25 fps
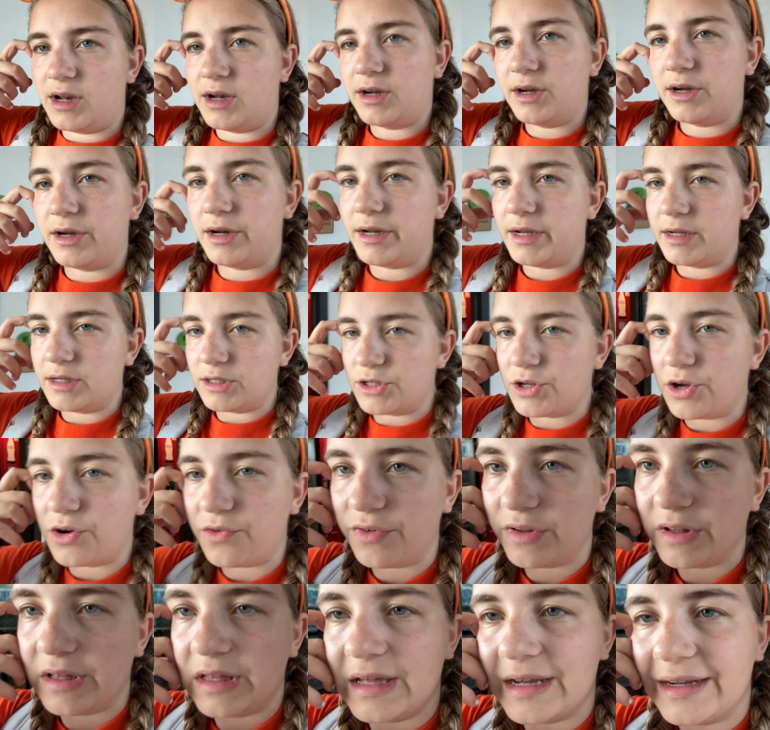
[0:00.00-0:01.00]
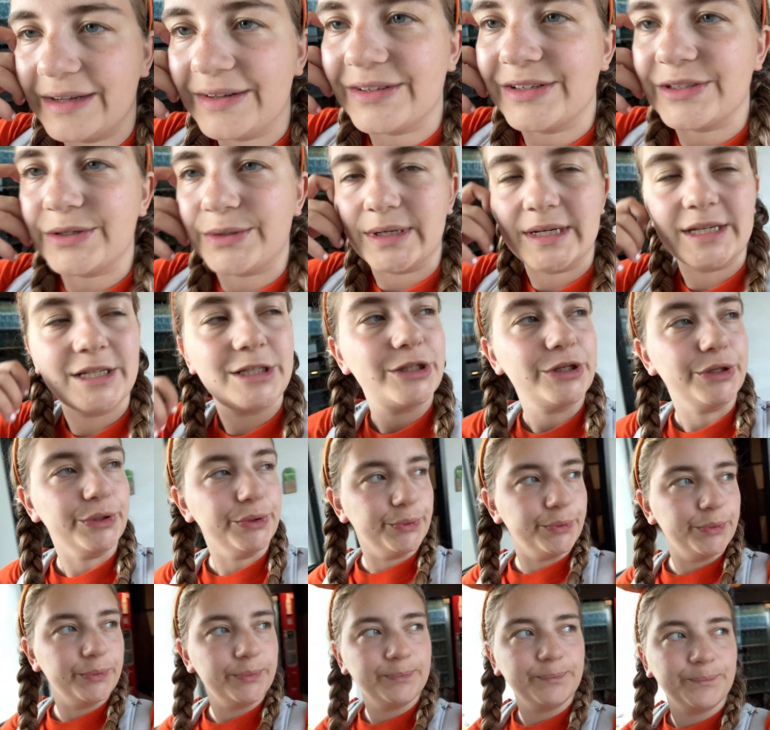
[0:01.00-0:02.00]
of hurting, so hopefully that goes away
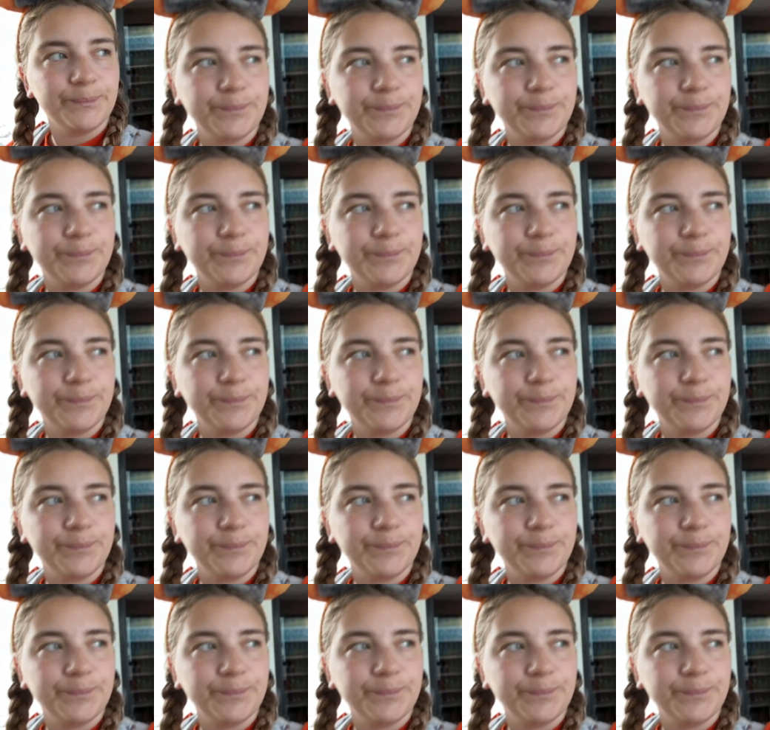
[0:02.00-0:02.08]
soon.